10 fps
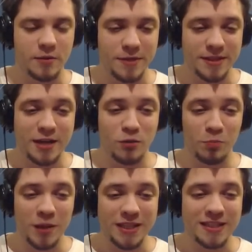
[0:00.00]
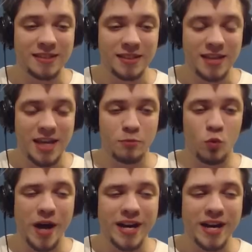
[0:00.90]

I mean, they completed the game